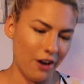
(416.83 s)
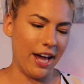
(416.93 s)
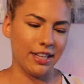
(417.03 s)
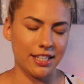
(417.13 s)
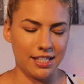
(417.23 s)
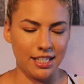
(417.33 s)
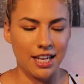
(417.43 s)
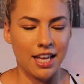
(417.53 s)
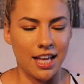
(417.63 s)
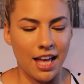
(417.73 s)
okay, let's
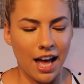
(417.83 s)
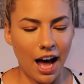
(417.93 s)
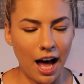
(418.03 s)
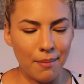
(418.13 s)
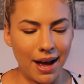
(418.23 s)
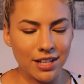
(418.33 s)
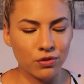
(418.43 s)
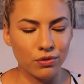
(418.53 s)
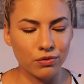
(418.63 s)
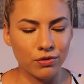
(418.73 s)
see.
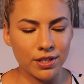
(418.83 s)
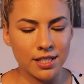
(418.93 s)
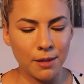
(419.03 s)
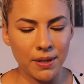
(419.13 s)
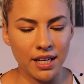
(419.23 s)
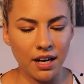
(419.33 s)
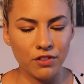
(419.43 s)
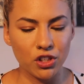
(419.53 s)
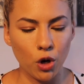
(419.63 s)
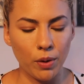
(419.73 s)
As recipient
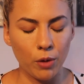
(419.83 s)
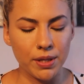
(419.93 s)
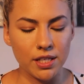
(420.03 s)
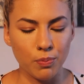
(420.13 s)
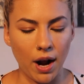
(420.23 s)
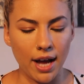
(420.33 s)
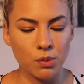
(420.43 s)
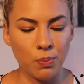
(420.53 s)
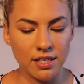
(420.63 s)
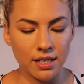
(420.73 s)
of the Nobel Peace
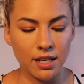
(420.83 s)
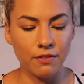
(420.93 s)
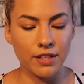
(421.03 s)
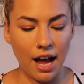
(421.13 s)
Prize, president of the